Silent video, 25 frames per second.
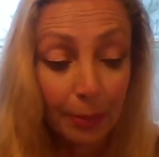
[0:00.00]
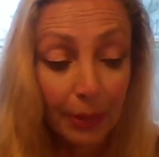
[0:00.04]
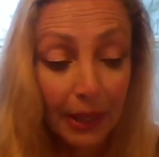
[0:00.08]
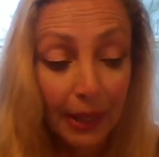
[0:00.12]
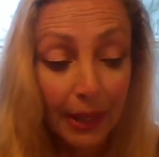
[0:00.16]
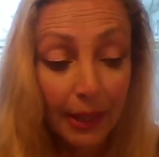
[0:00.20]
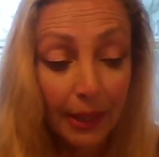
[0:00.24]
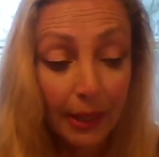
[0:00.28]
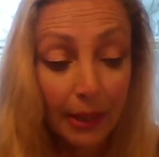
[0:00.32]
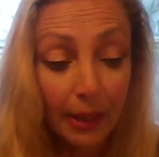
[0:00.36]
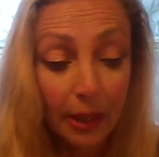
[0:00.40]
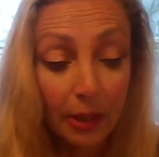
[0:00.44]

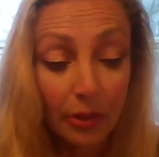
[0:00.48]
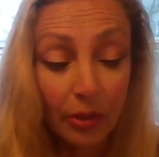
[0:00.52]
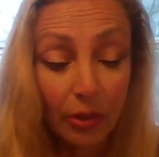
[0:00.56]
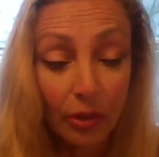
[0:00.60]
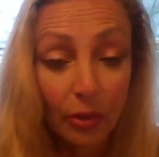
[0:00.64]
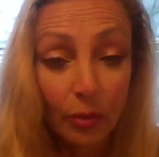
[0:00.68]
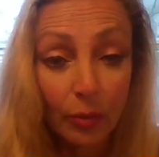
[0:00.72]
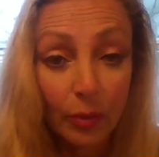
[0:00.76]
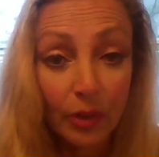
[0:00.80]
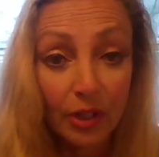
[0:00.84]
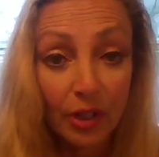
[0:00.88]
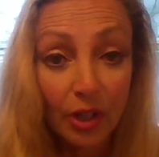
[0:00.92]
bed under
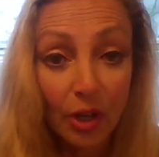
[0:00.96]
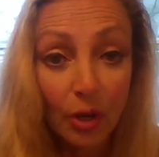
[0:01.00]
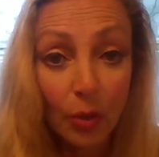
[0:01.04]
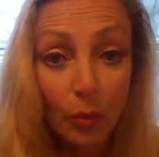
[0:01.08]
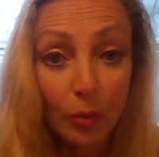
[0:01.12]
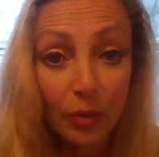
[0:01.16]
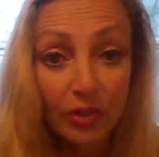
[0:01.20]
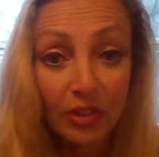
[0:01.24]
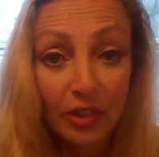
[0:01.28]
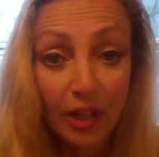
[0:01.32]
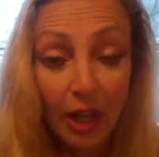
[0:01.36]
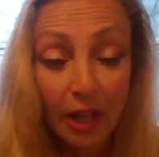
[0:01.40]
the window
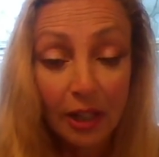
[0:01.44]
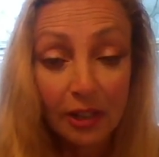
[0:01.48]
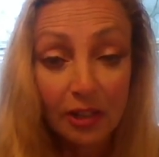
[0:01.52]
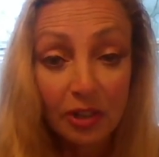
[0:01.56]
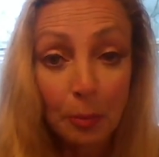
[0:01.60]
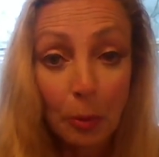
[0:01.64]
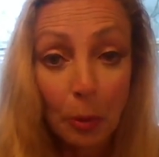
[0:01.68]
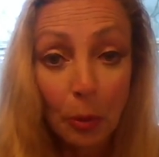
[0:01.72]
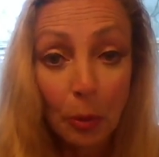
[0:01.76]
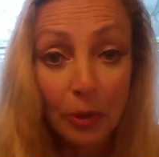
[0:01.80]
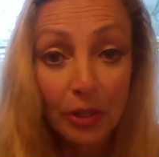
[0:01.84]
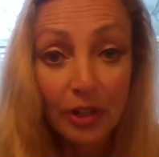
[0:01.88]
with
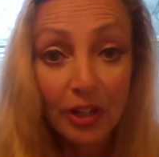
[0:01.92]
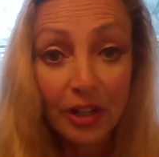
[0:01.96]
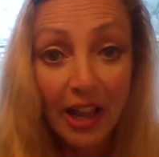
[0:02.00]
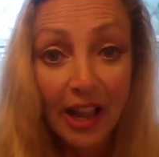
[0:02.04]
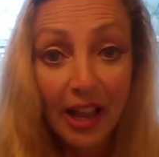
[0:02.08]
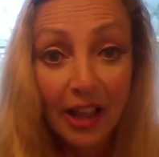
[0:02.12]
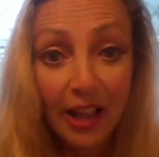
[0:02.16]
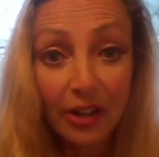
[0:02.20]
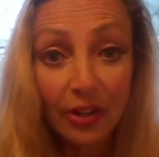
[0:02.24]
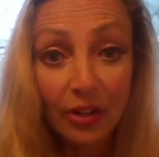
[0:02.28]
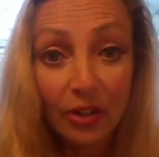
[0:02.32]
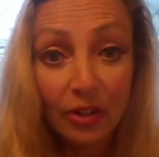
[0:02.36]
guns pointed
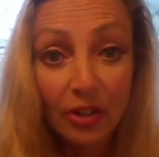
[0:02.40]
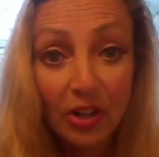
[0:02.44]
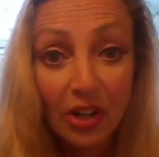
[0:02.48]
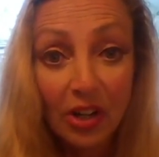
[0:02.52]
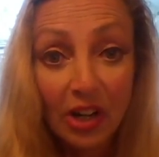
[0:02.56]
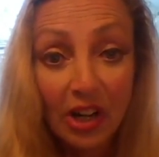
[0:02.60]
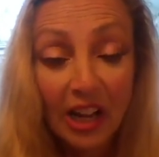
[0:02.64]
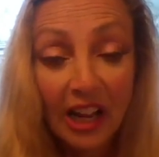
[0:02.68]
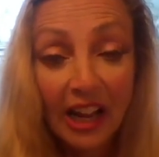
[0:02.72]
at her,